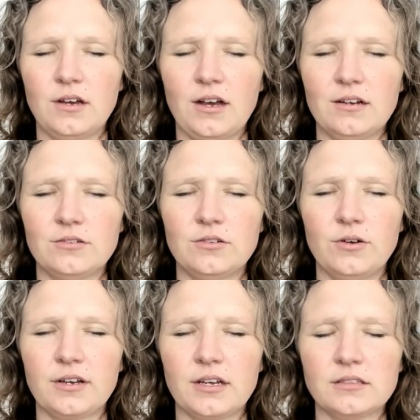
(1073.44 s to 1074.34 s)
I don't know.
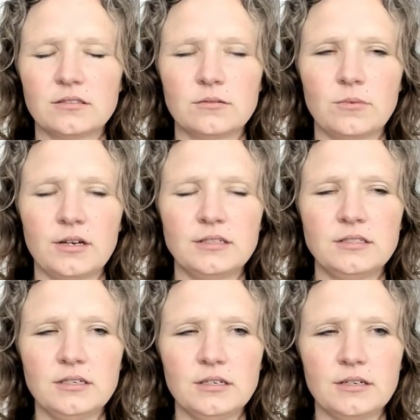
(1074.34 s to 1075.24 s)
I got some
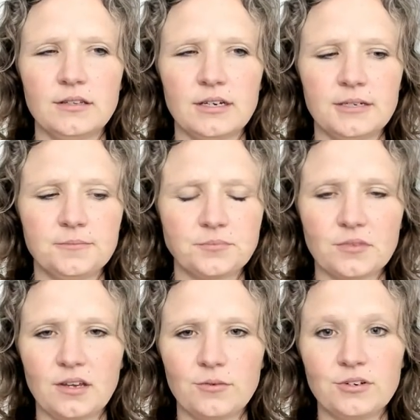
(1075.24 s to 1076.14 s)
idea that
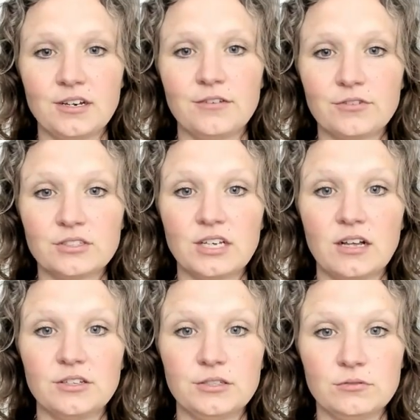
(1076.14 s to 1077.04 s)
I would never
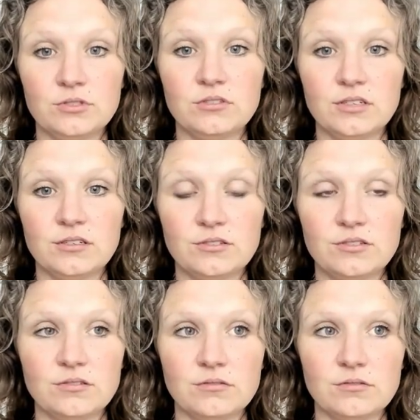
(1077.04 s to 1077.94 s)
tell you to,
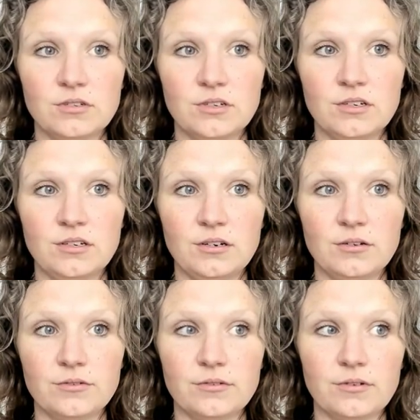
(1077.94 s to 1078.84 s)
to, you
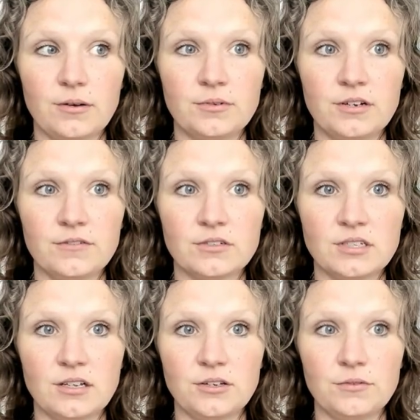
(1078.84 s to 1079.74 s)
know, I would never
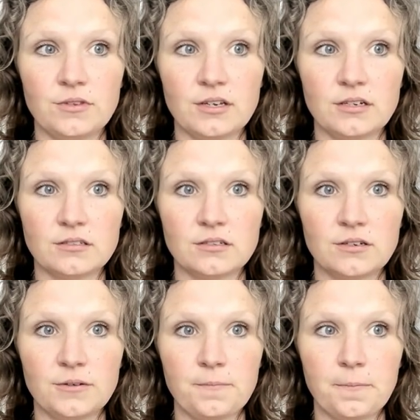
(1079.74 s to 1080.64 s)
tell you that.
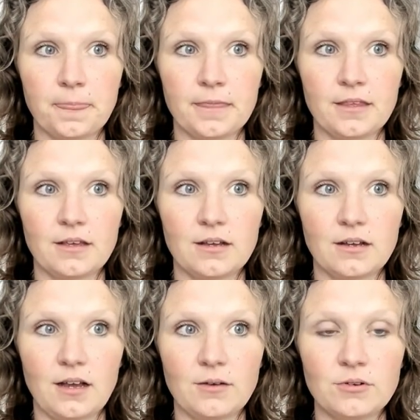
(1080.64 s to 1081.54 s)

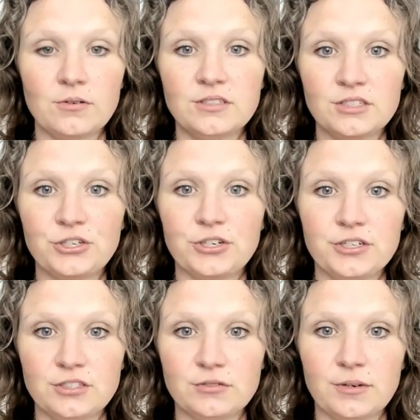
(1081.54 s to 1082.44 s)
I would always encourage you.